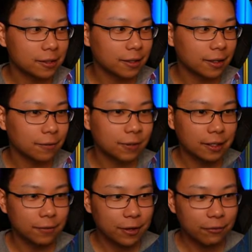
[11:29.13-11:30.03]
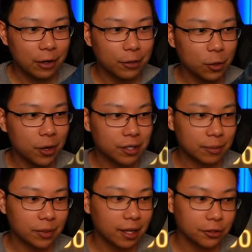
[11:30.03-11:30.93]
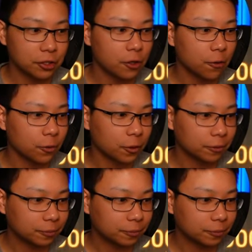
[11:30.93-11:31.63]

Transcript: in life. Like if I, if I really want something, I'll just go for it.